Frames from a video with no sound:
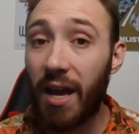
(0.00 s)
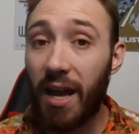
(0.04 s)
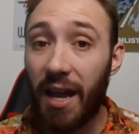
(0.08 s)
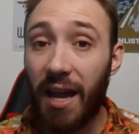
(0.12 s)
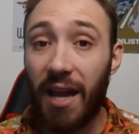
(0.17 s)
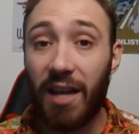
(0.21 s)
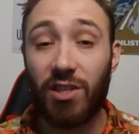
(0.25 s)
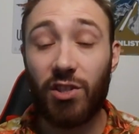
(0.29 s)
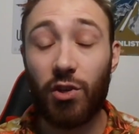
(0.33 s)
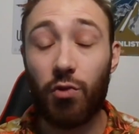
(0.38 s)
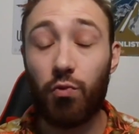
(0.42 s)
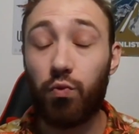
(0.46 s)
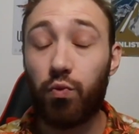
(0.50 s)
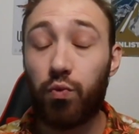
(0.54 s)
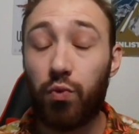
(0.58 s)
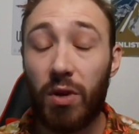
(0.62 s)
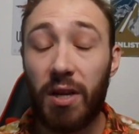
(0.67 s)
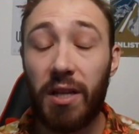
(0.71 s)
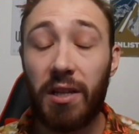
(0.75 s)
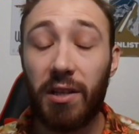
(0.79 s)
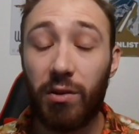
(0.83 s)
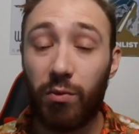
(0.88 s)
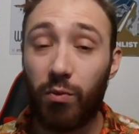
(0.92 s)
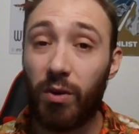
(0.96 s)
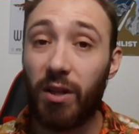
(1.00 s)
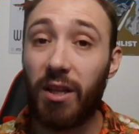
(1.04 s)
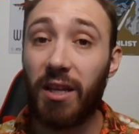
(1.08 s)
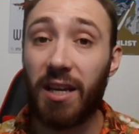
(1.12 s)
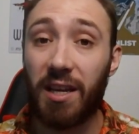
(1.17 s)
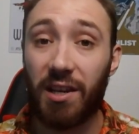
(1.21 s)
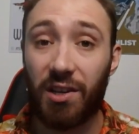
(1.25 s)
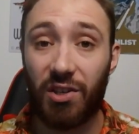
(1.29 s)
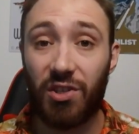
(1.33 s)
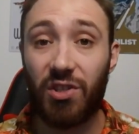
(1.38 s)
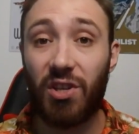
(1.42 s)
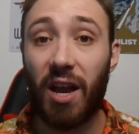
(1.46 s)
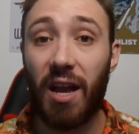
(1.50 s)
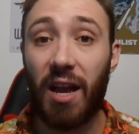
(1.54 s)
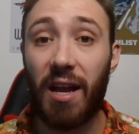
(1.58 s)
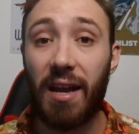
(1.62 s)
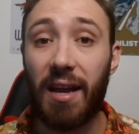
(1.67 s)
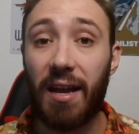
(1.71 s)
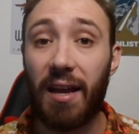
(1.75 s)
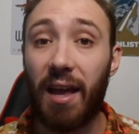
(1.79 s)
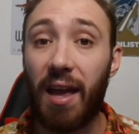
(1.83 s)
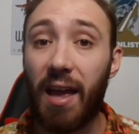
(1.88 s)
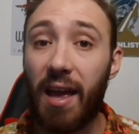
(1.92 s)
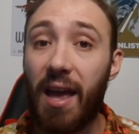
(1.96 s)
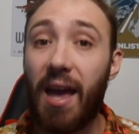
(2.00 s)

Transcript: it's really, really exciting,